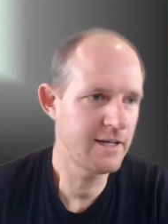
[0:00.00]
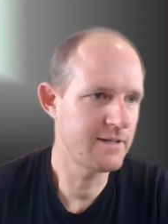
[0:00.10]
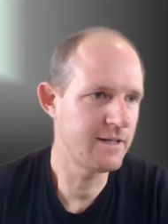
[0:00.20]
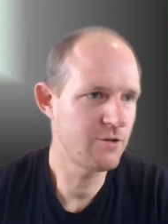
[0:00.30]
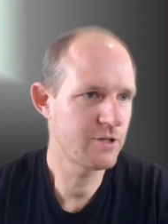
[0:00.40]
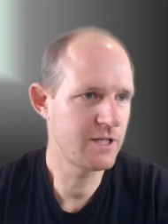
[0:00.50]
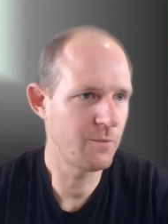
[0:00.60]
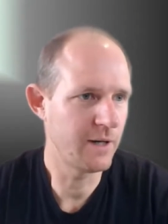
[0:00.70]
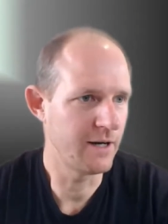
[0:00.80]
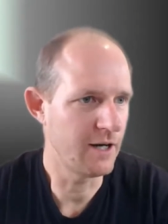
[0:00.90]
it's an interesting
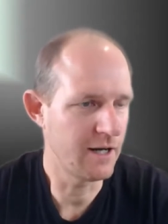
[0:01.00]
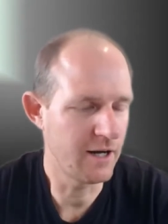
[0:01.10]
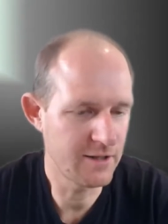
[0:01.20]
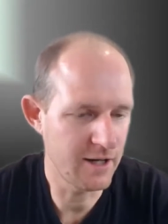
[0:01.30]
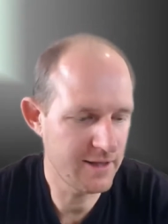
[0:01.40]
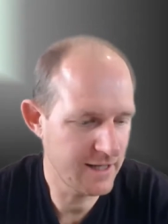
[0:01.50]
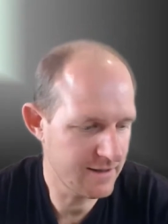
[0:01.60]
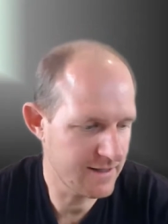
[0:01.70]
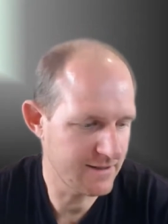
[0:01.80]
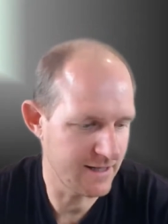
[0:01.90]
one. I, I, I, think
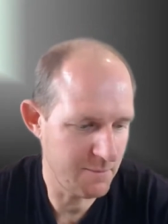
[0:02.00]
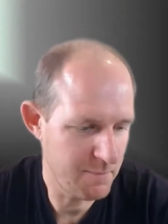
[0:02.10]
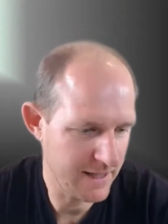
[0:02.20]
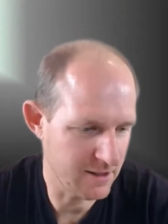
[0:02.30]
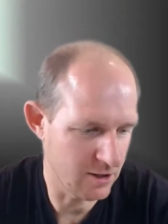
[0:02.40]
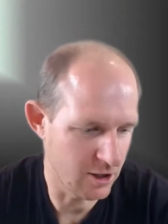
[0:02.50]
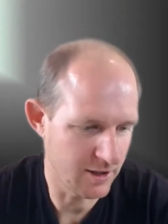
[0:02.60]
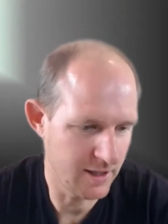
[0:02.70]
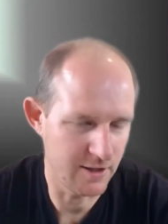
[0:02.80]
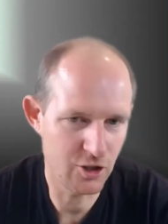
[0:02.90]
it doesn't impact a
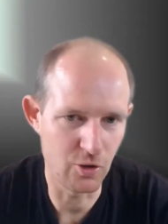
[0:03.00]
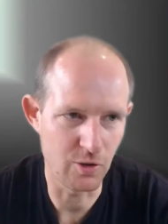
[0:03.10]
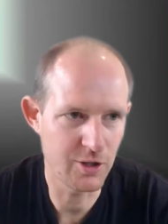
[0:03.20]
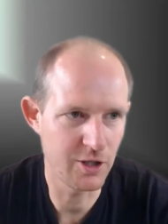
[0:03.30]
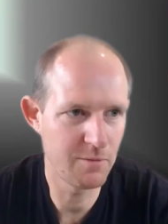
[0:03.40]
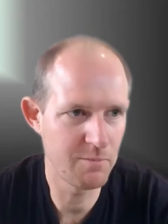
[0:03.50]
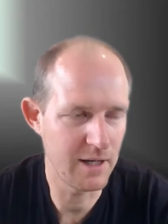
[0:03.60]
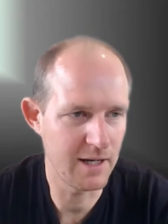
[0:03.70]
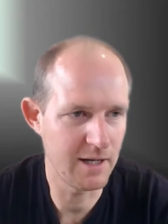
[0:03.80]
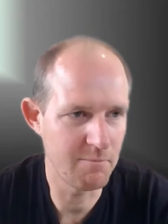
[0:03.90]
lot in the short term
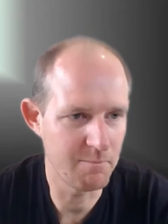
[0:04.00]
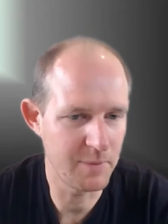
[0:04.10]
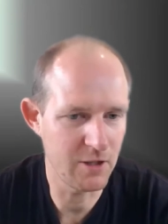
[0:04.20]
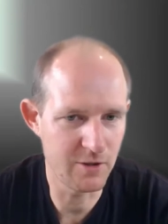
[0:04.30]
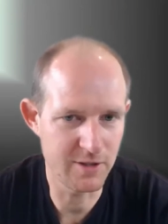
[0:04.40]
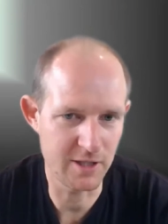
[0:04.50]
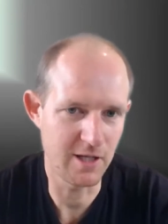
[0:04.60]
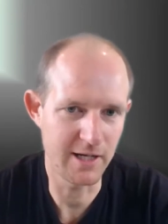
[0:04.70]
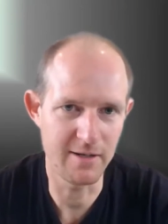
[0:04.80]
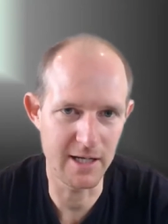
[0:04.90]
um, because it's
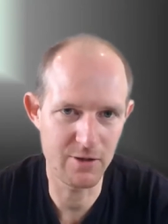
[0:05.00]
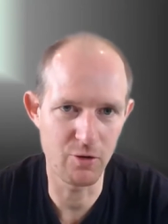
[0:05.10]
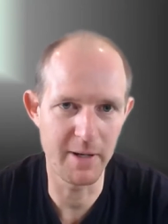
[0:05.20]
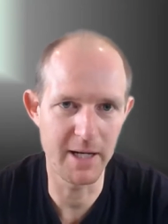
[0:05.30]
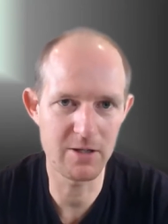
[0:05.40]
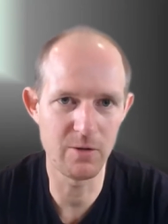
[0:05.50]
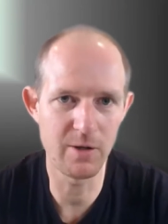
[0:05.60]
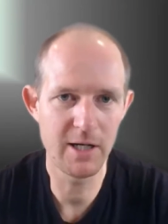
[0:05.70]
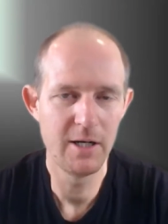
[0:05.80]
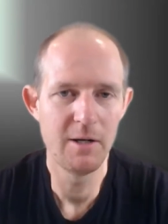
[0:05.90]
like industrial
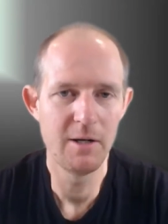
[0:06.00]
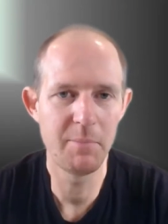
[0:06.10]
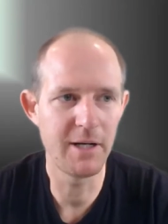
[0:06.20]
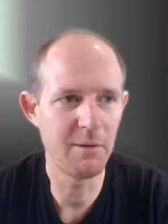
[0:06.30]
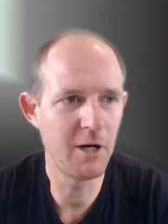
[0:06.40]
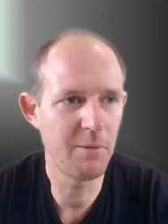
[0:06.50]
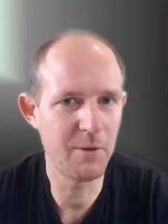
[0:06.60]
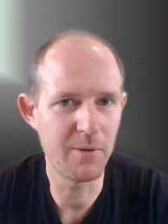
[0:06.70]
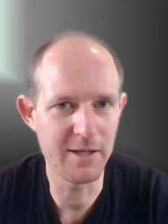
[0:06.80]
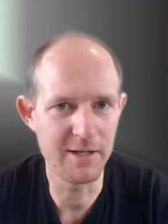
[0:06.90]
manslaughter, but it might be
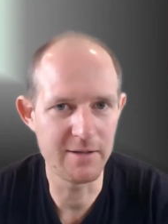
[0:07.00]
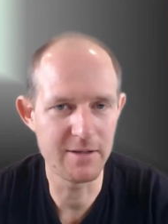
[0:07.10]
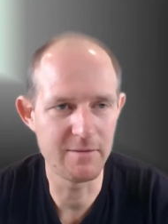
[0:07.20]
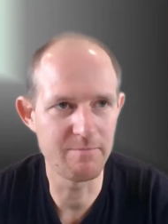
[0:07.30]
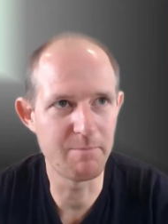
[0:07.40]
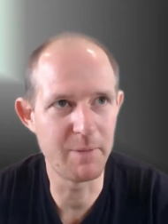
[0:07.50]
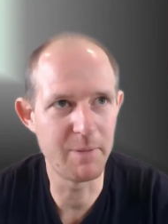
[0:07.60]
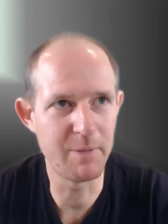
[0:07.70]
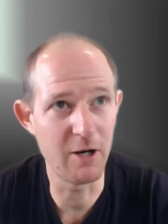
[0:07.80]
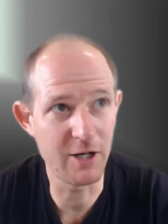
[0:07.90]
one of these. But,
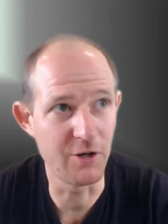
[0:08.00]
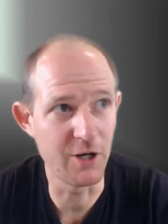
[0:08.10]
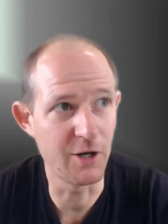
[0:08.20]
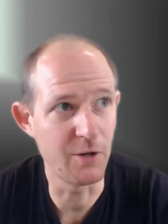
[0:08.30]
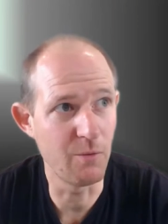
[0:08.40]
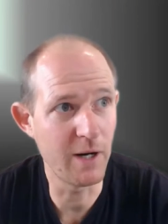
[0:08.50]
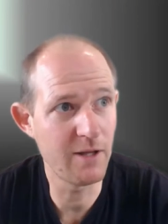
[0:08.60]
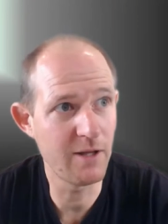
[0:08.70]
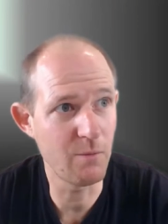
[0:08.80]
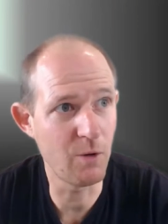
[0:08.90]
but I don't know. One
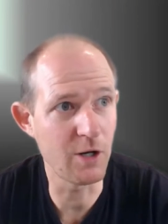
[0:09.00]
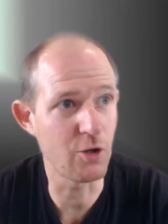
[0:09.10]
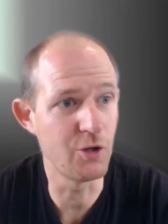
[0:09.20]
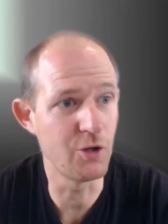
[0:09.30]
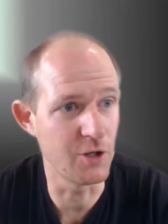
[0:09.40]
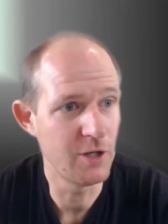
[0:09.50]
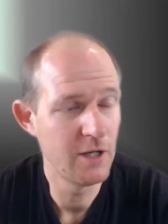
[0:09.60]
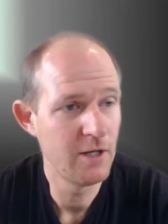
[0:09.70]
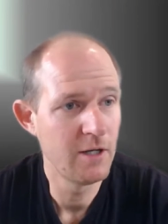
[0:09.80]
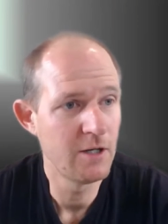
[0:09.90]
of the what it could do.
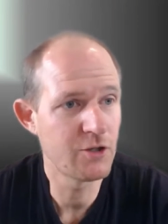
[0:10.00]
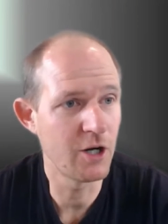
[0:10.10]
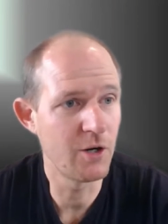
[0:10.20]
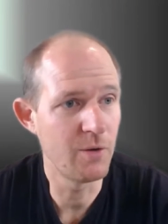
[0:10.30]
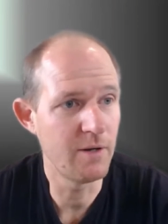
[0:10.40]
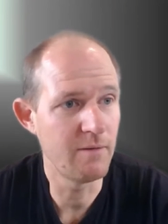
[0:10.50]
So